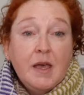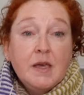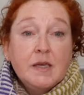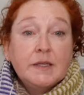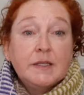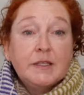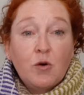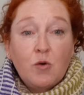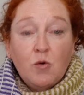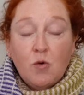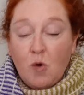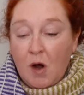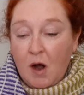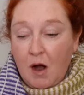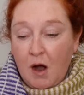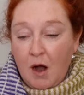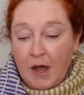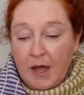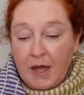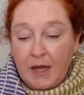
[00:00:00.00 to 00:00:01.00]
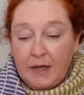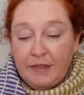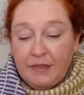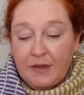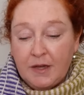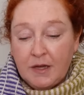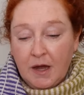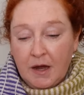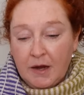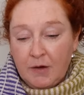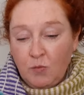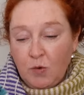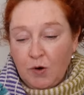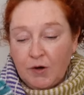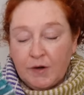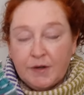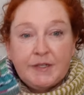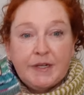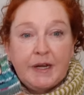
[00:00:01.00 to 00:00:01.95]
So I think I worked